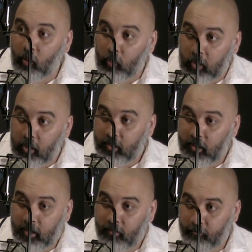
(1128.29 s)

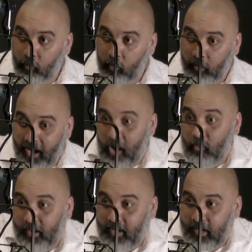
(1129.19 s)
looking for how
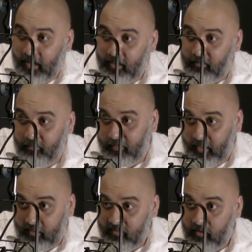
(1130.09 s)
can I get it
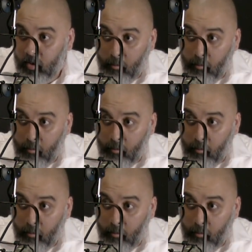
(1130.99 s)
fixed.